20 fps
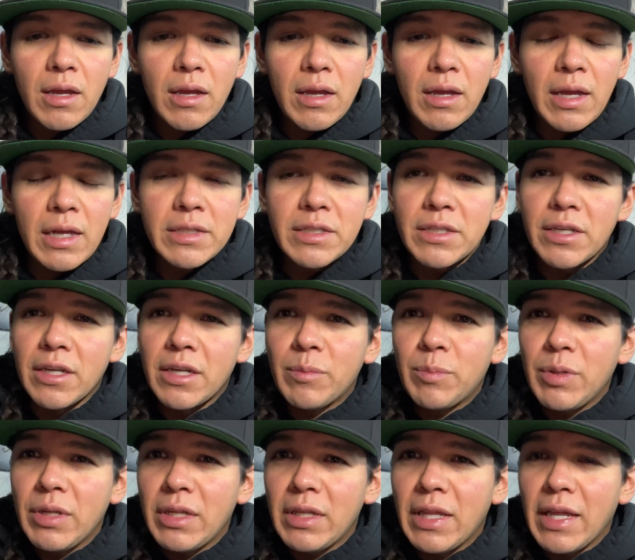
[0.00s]
it's going to
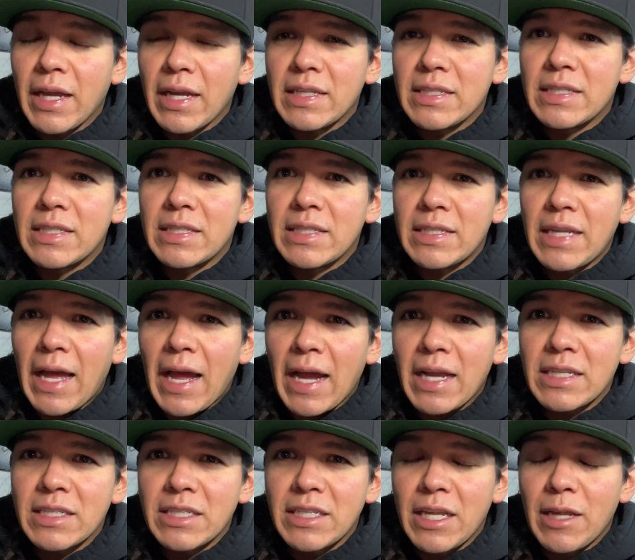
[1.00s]
be the
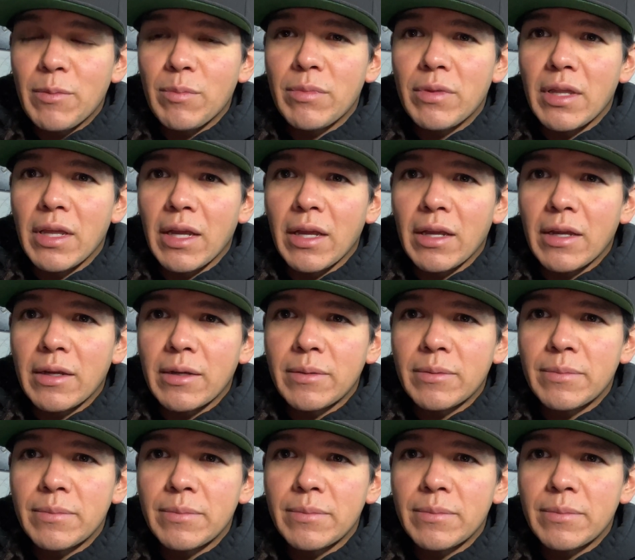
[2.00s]
exact same thing